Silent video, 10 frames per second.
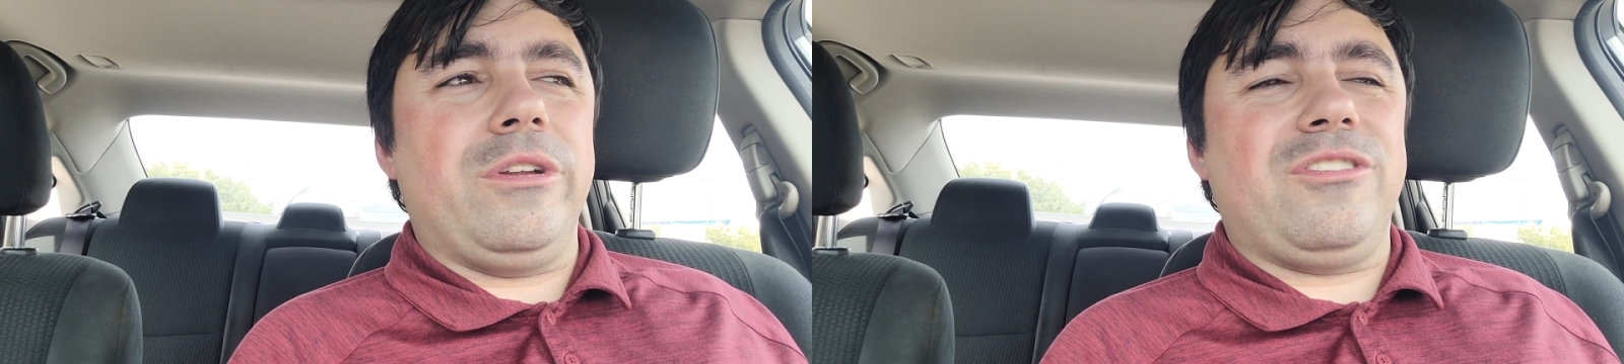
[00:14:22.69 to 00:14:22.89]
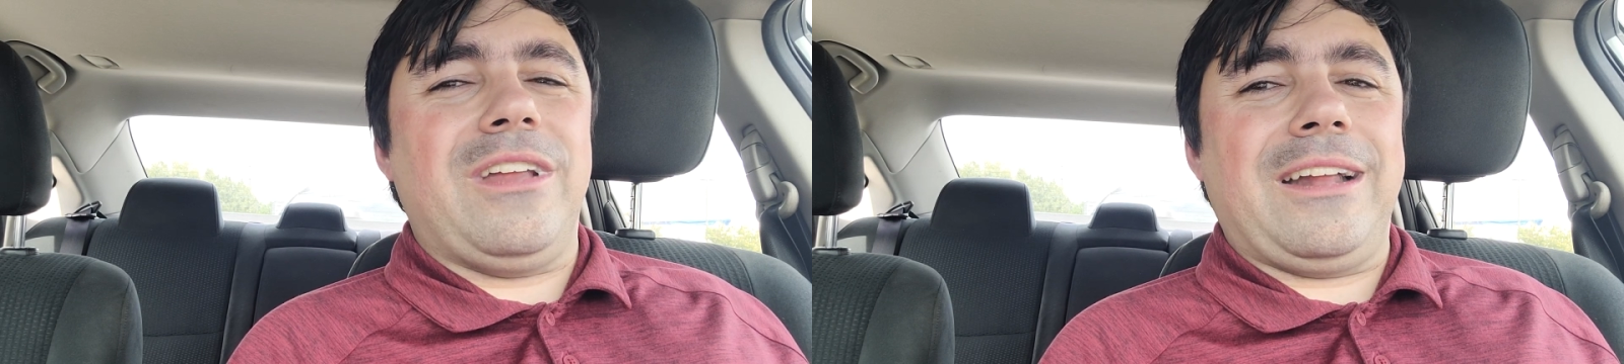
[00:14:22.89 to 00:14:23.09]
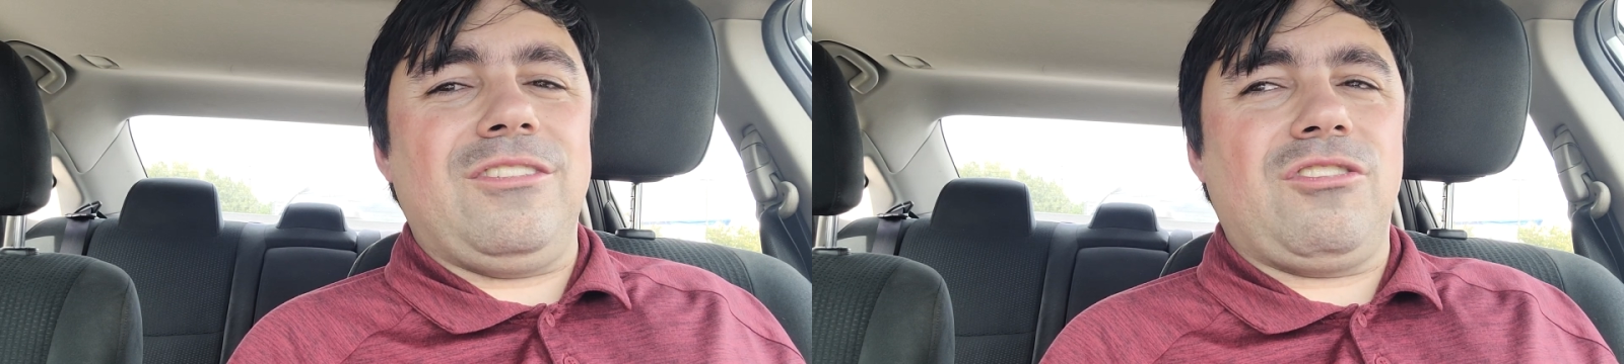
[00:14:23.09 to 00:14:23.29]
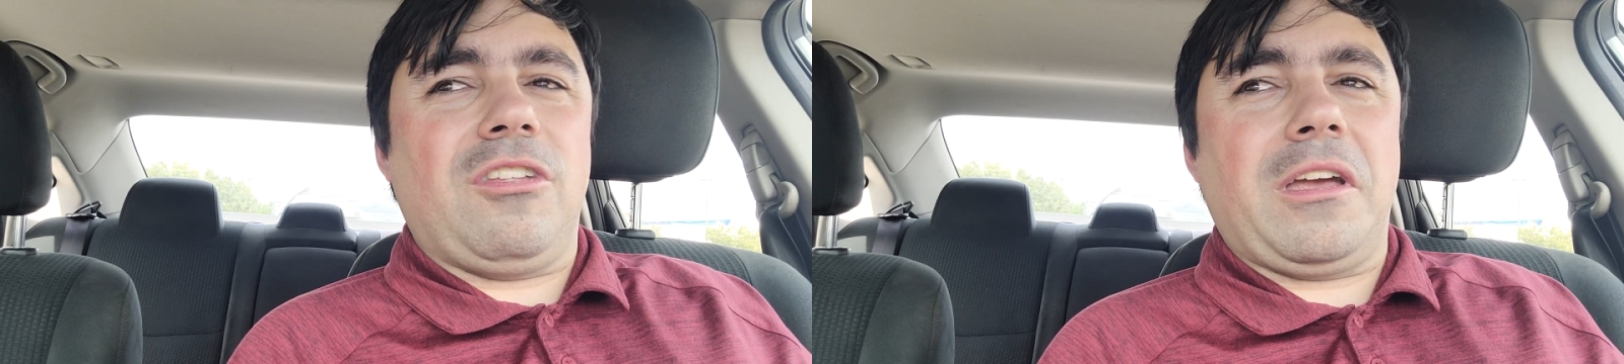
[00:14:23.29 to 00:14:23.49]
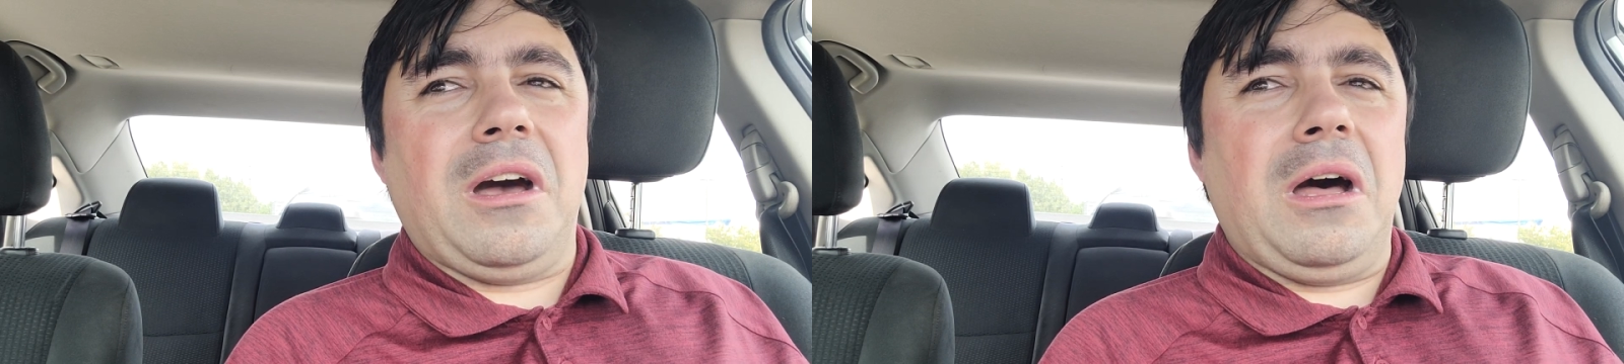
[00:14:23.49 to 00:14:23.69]
It's not just
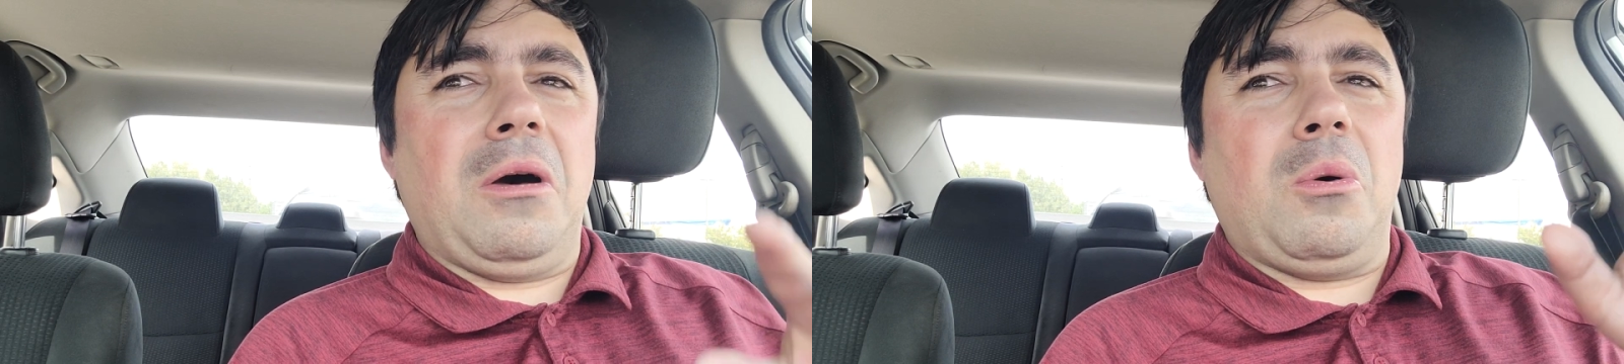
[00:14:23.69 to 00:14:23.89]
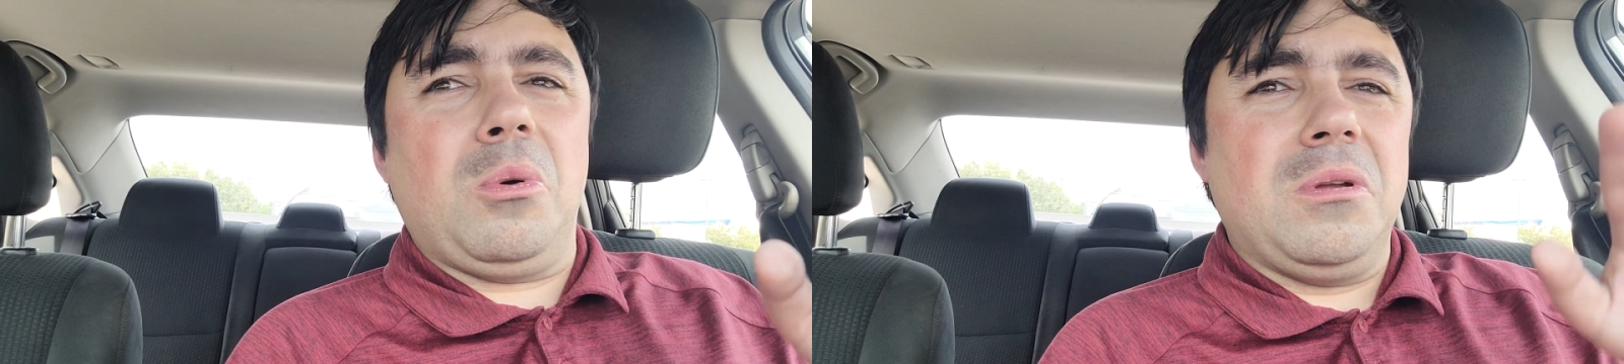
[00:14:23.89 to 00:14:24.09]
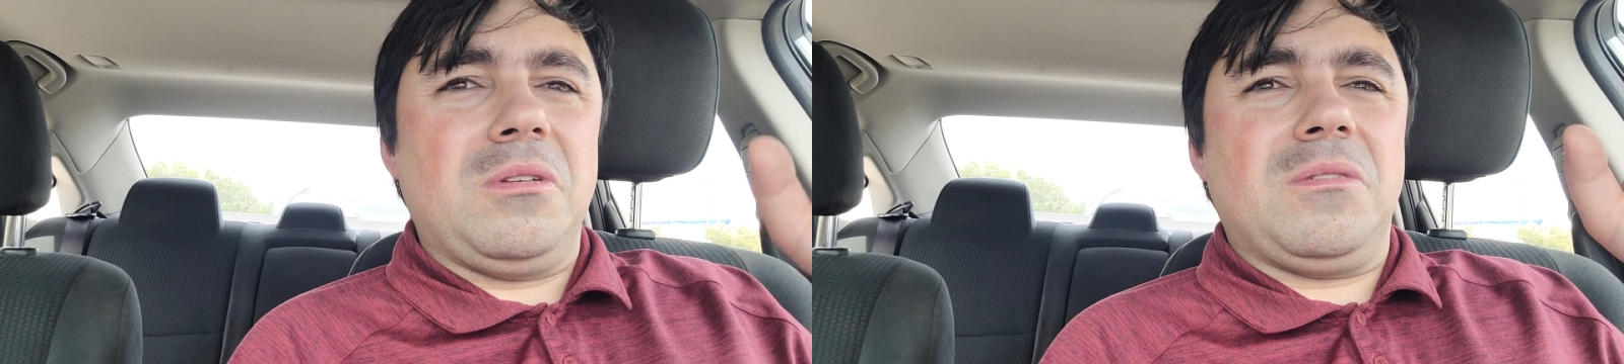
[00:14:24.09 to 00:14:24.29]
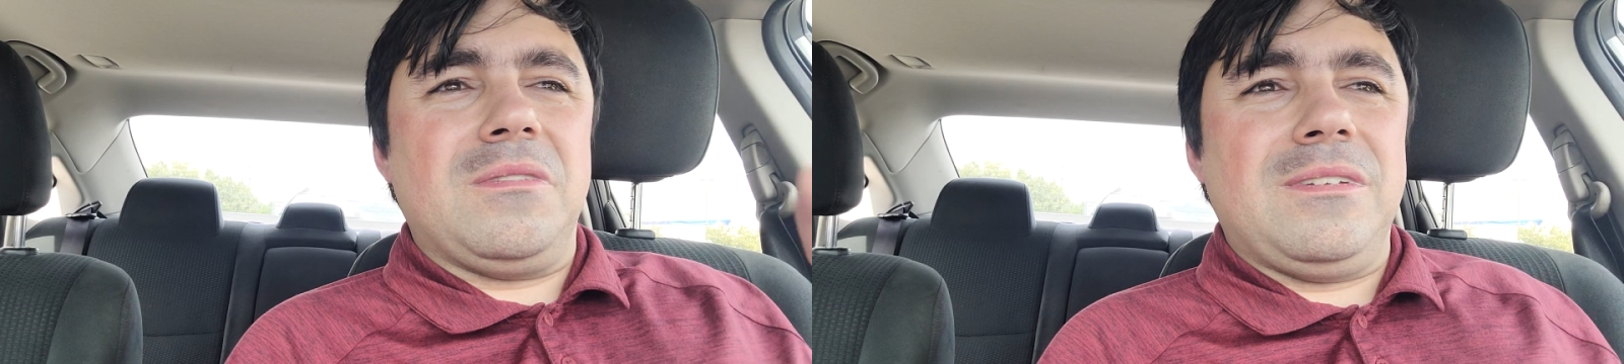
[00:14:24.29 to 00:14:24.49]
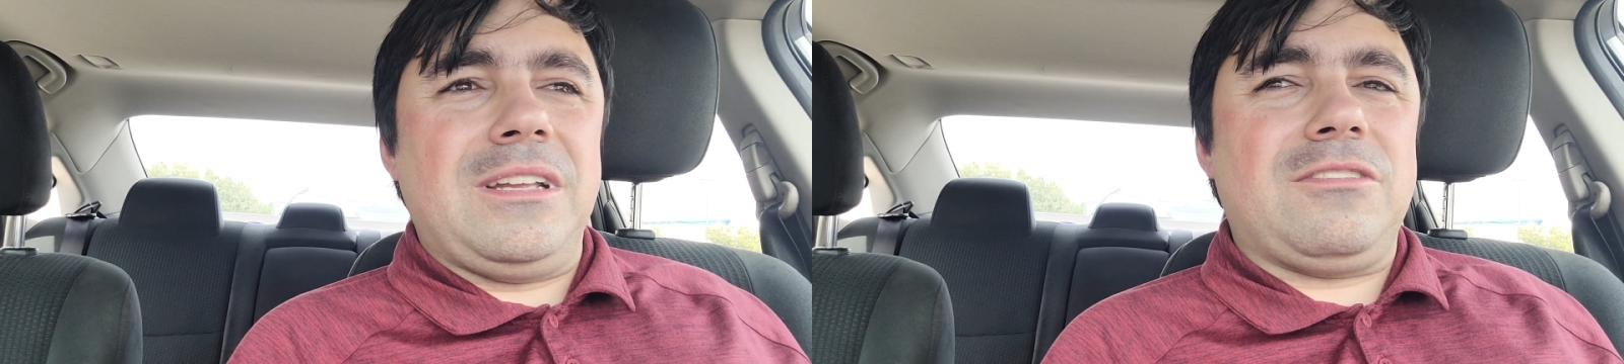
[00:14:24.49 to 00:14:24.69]
like, oh,
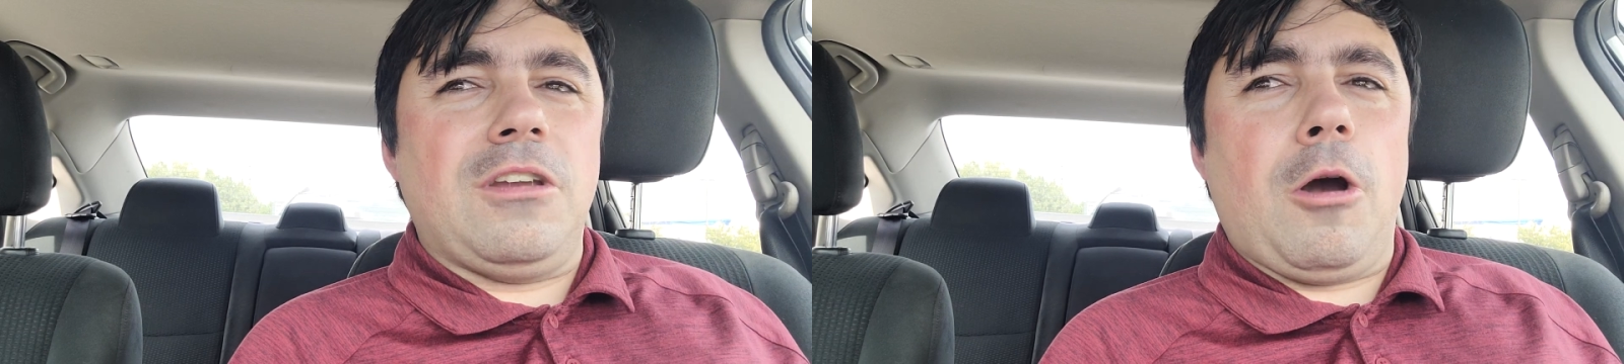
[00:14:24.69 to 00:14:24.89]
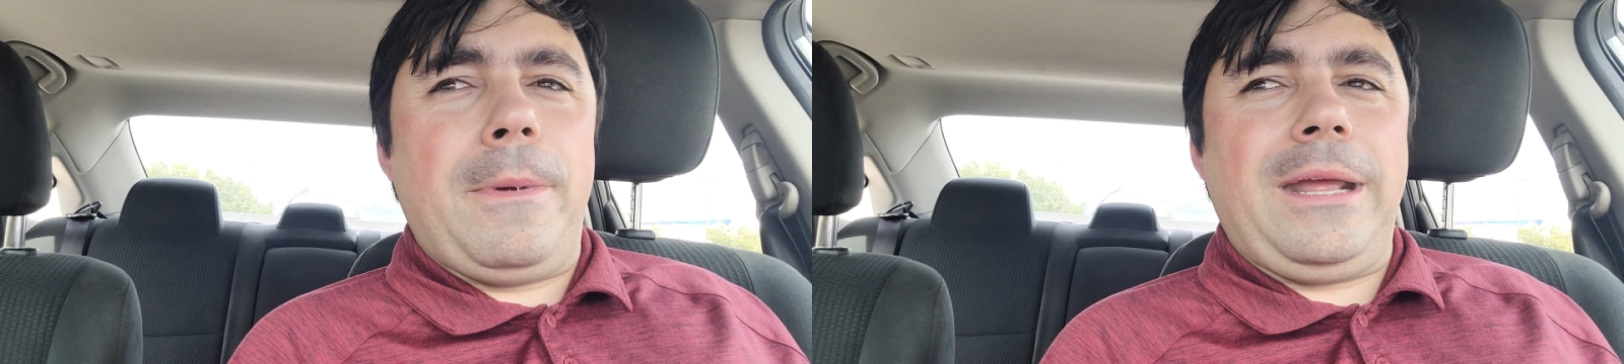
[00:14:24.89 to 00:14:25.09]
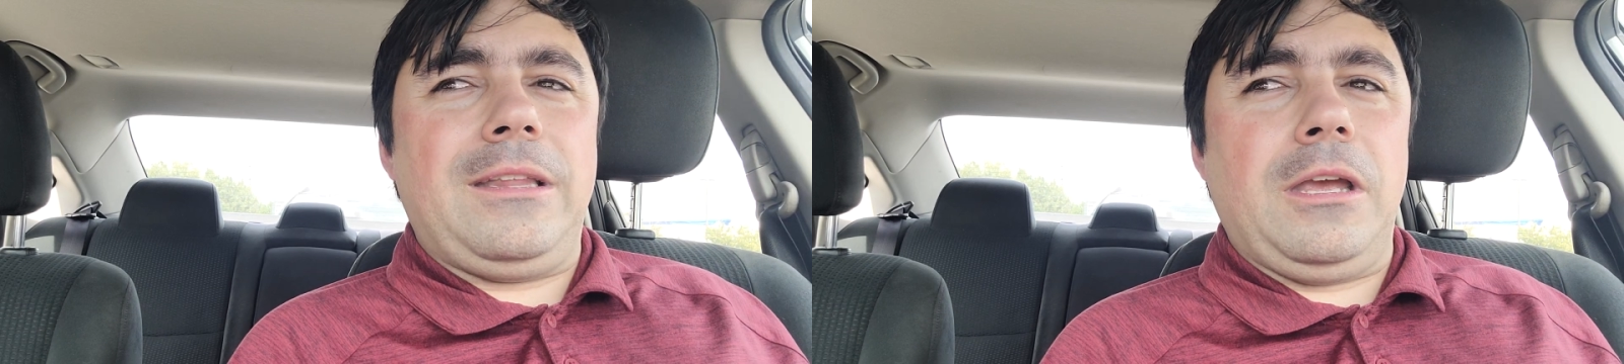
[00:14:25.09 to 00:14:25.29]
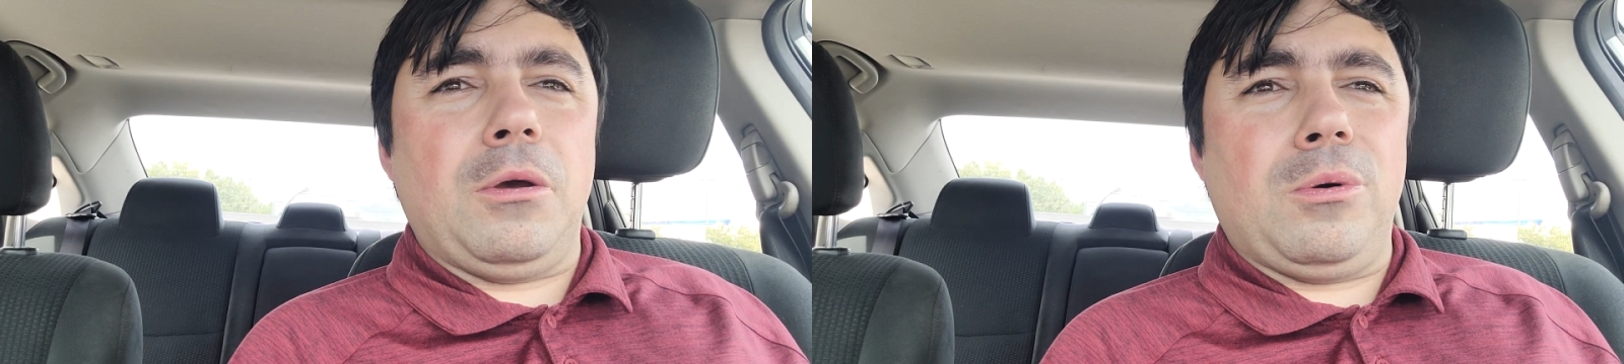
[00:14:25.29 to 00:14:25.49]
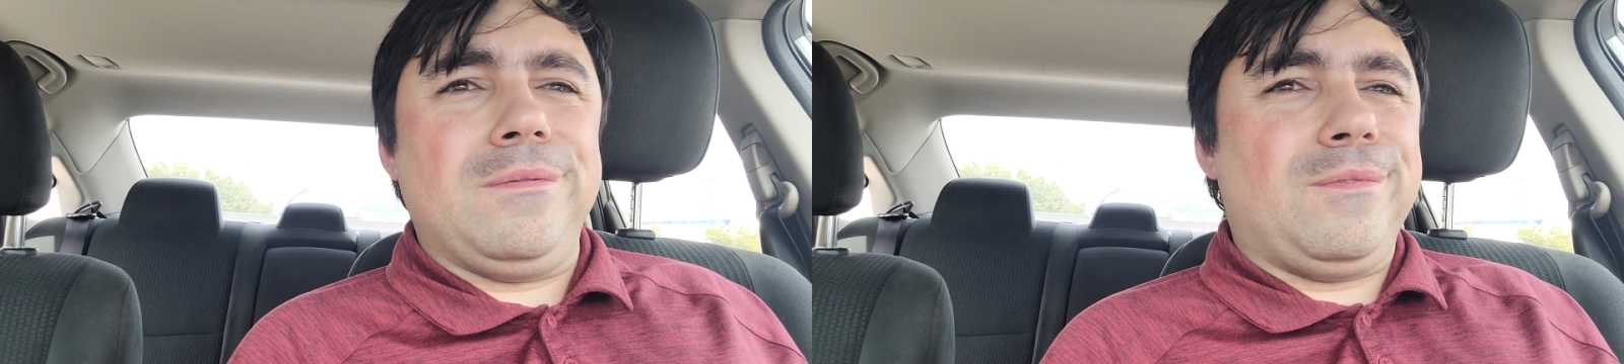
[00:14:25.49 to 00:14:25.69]
it's no big
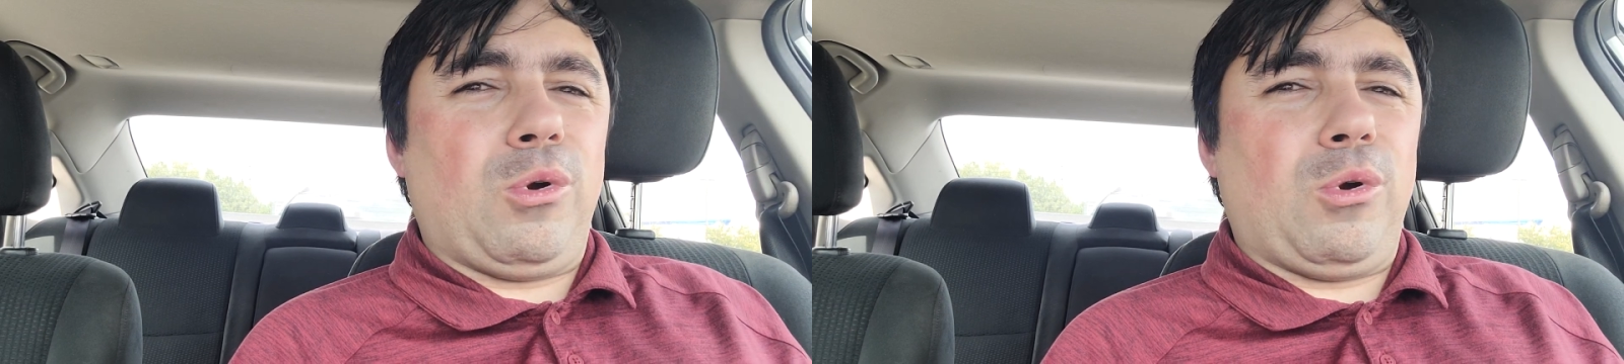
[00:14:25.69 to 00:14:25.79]
deal.